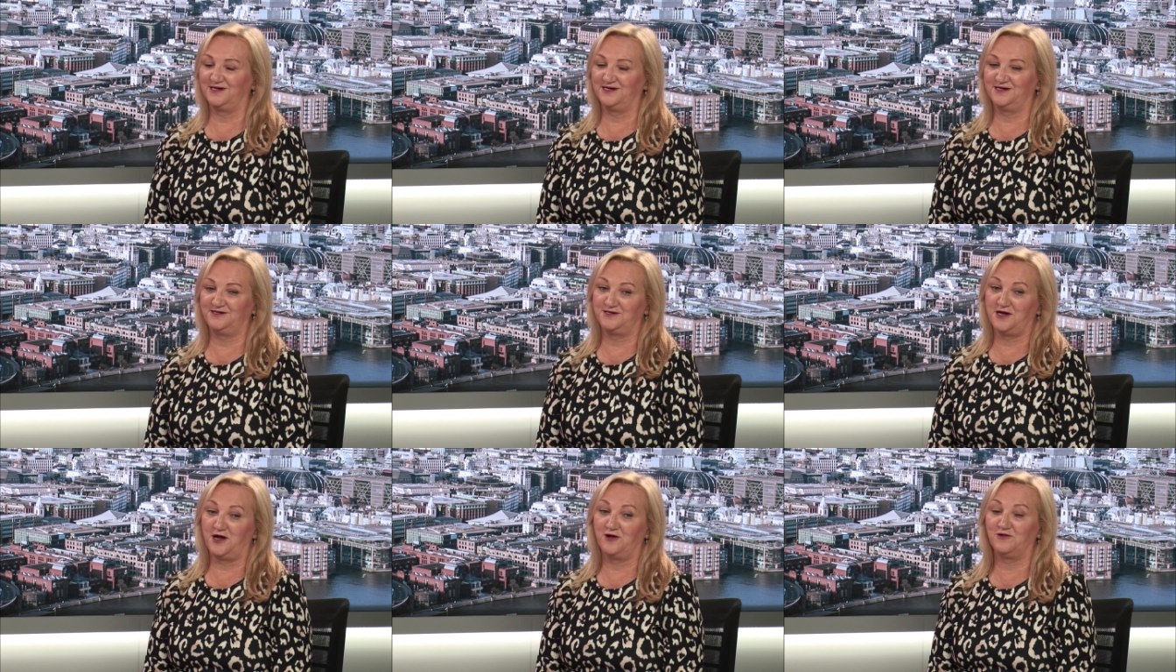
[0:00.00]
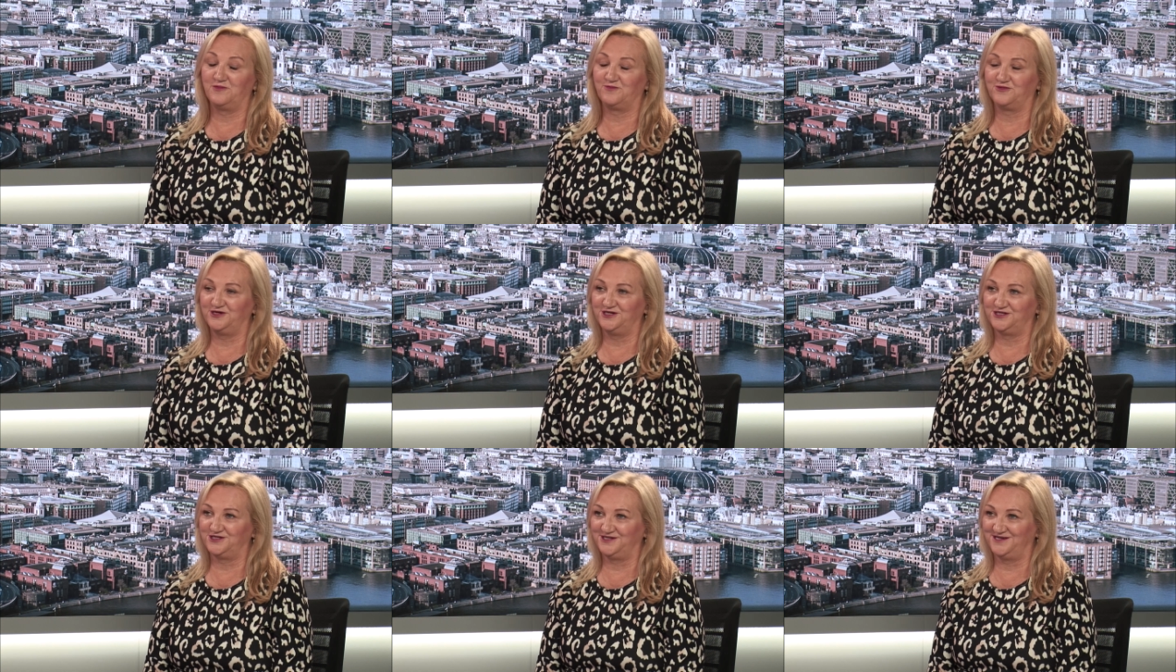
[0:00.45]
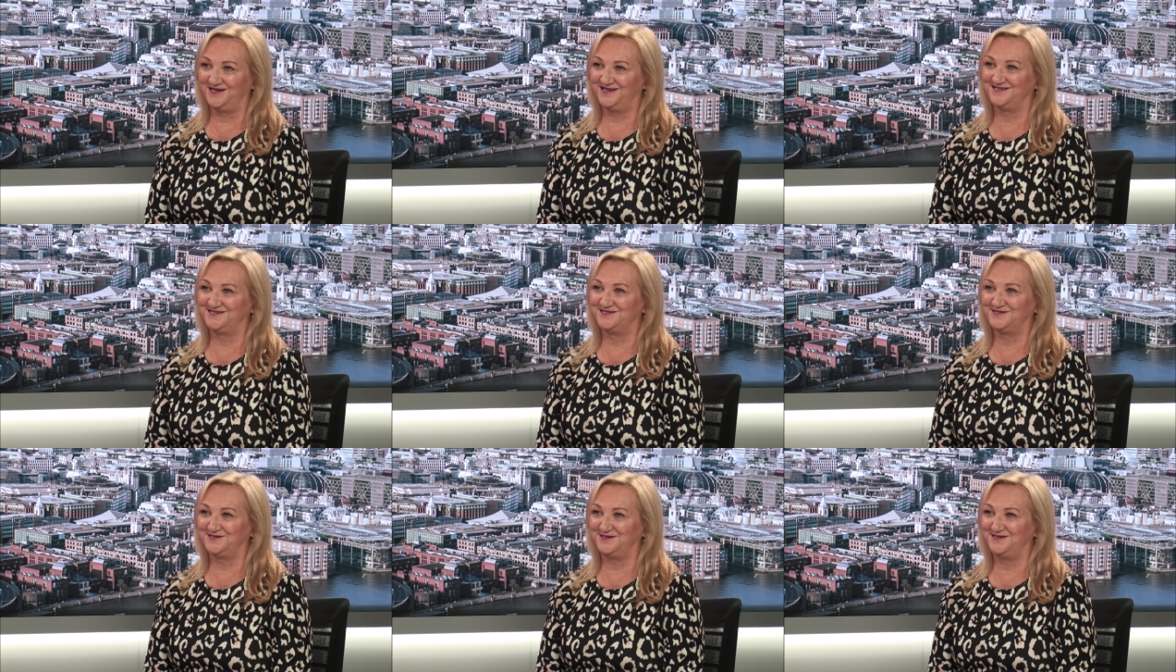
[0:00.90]
and now
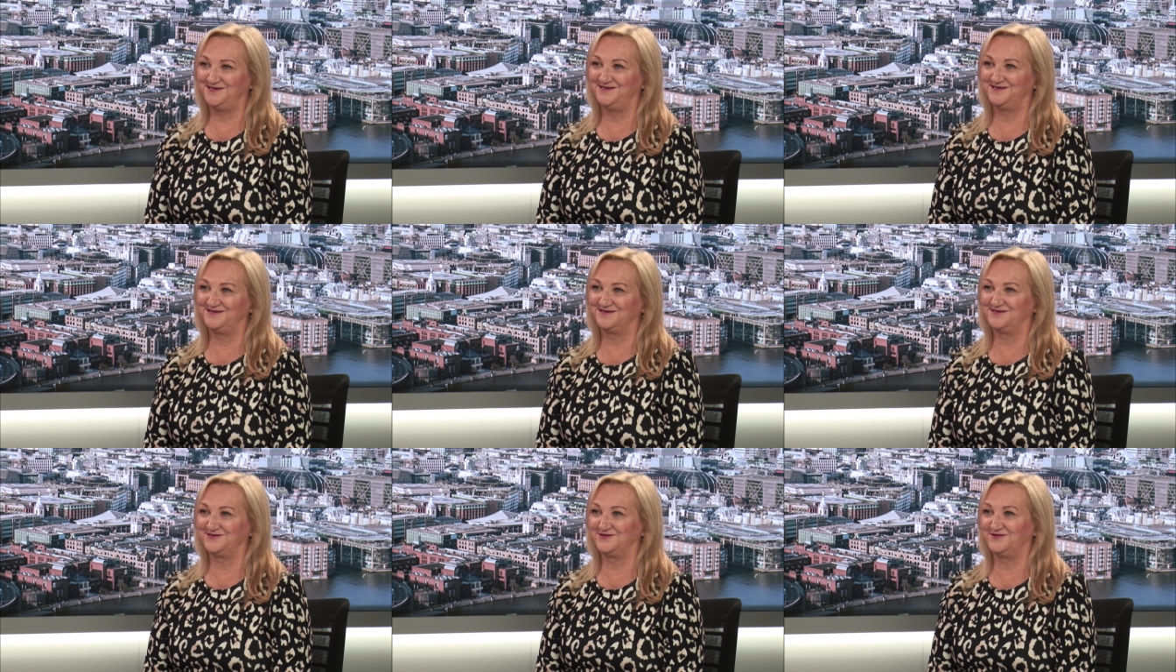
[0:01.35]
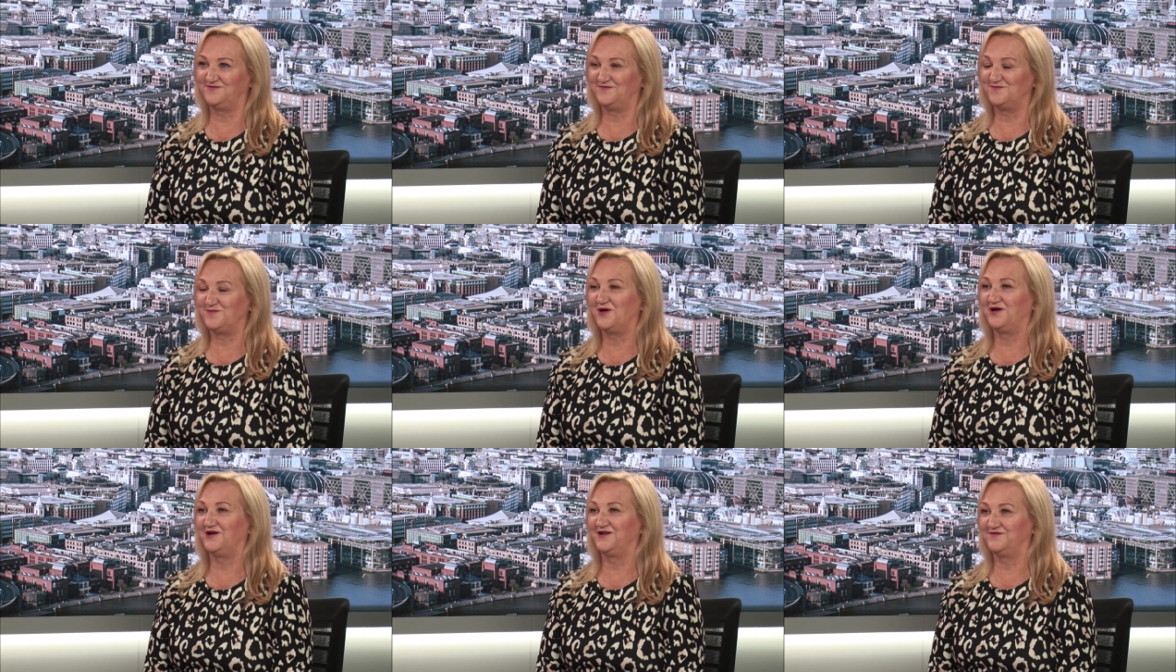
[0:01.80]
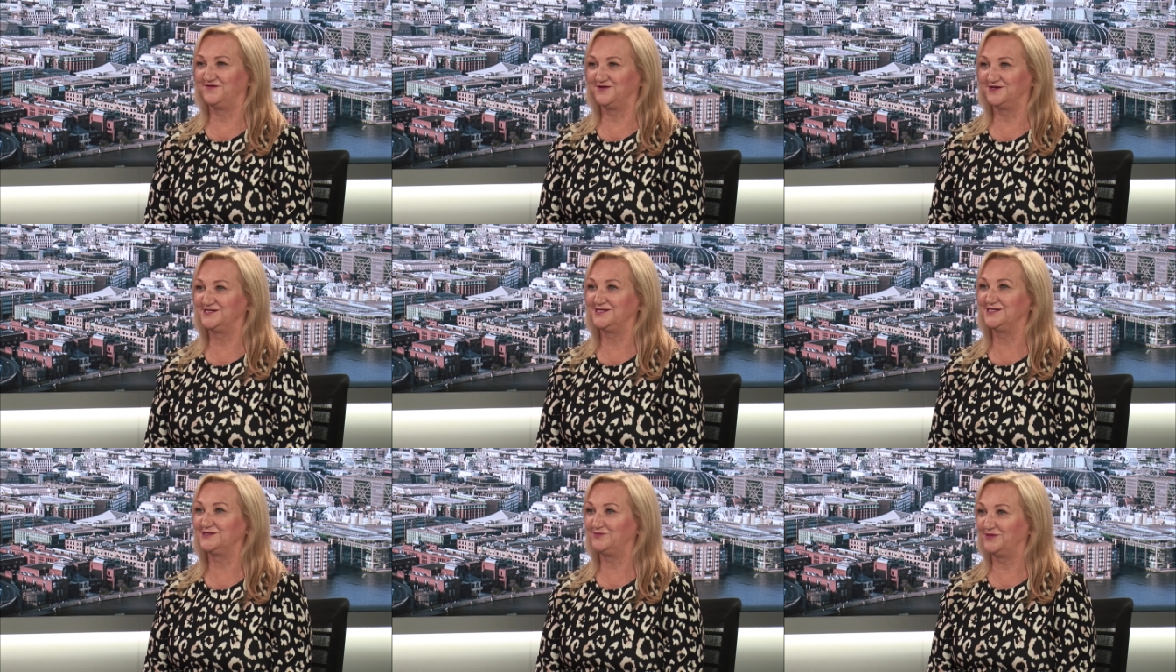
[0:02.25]
appreciate the sort of buy
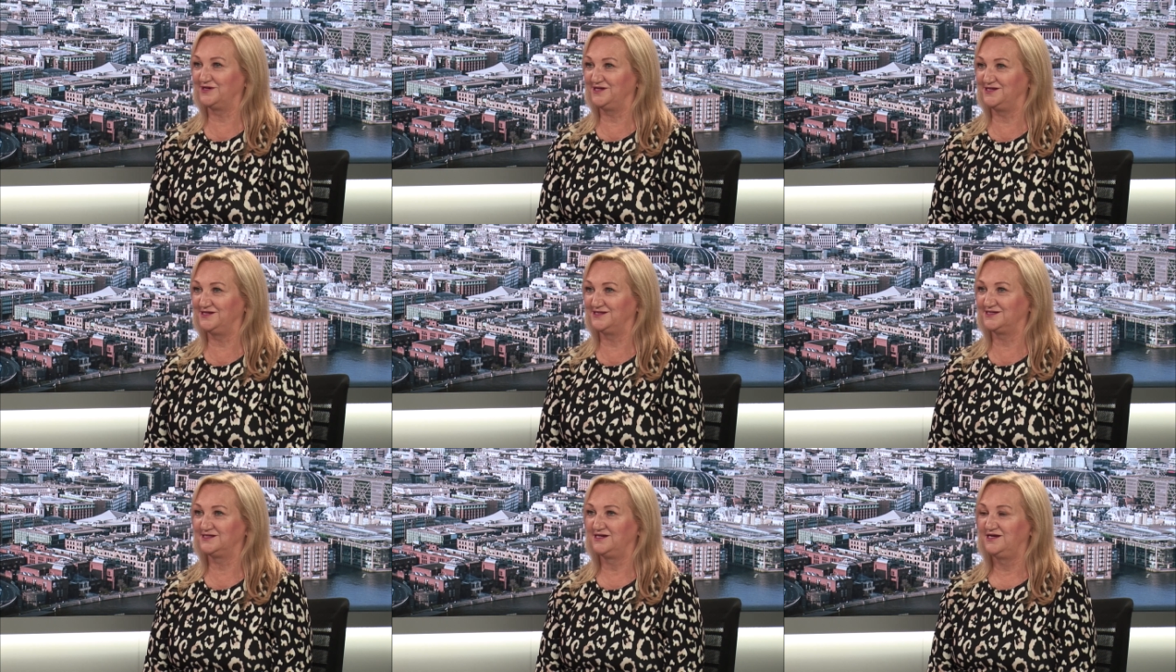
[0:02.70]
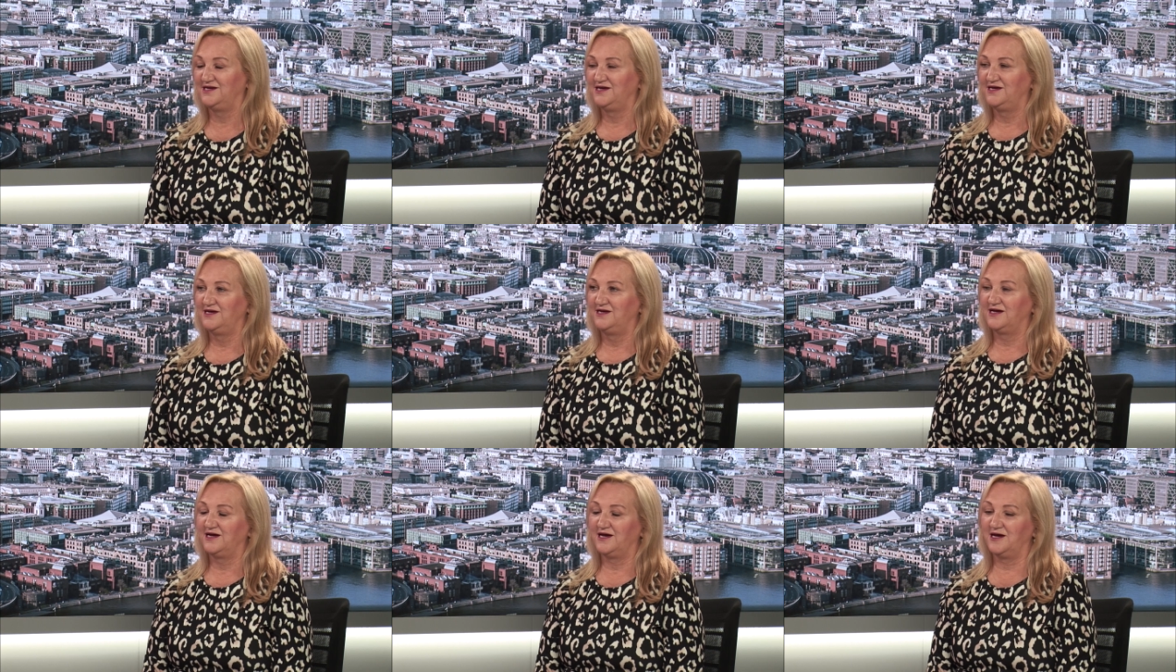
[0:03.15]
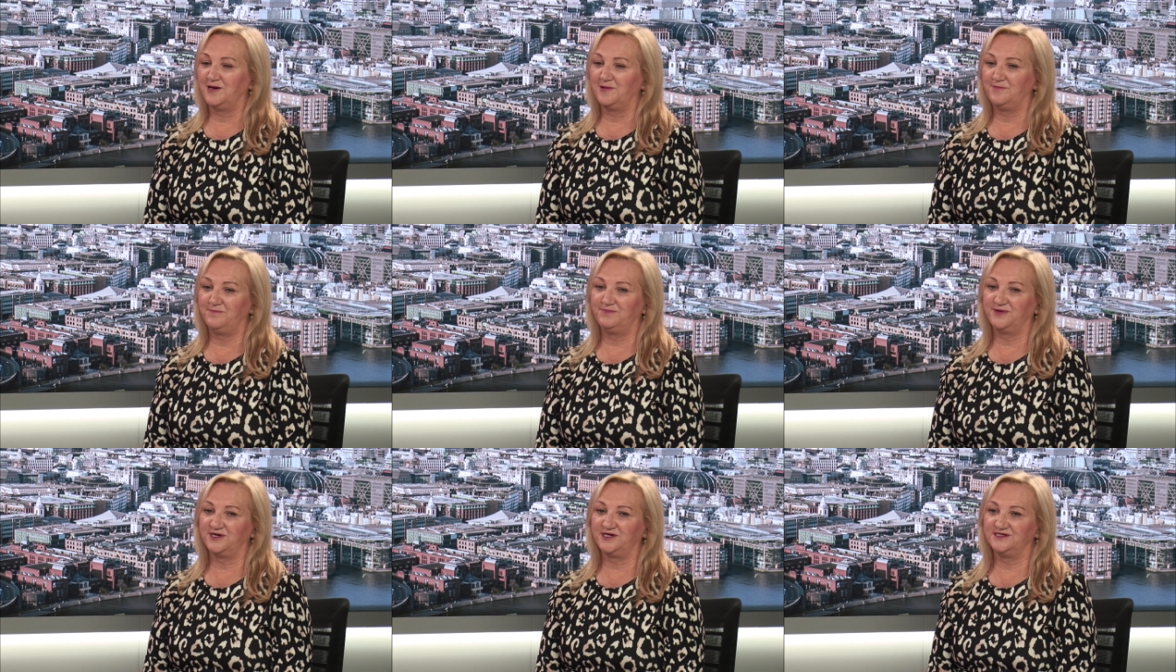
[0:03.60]
versus build,
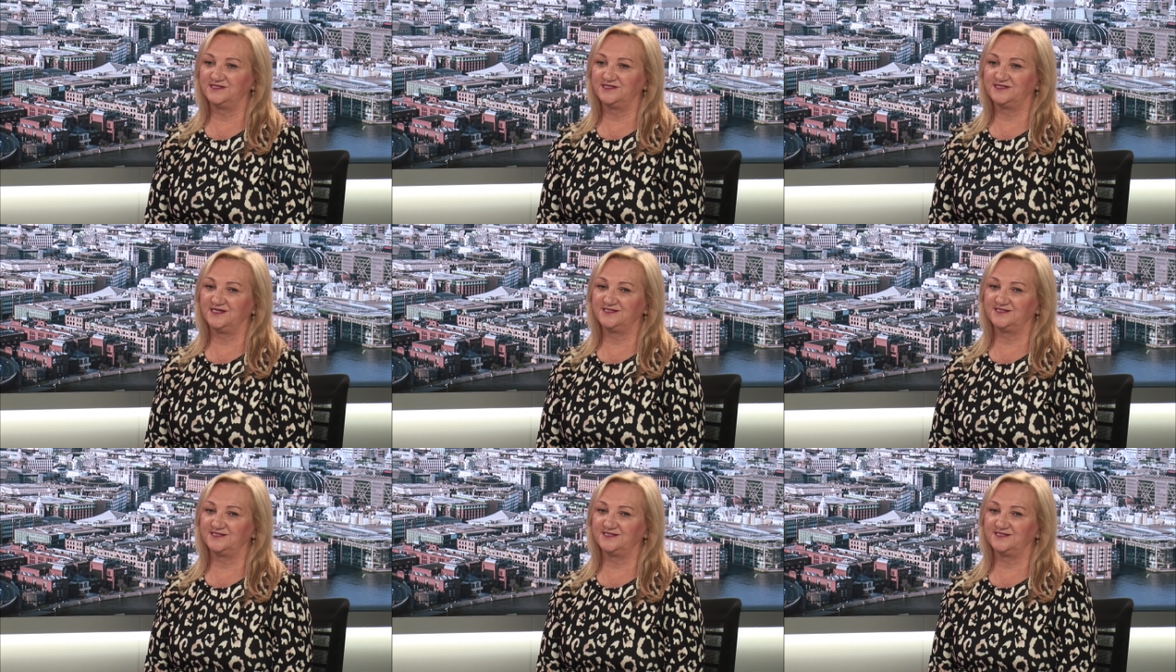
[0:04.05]
because there's a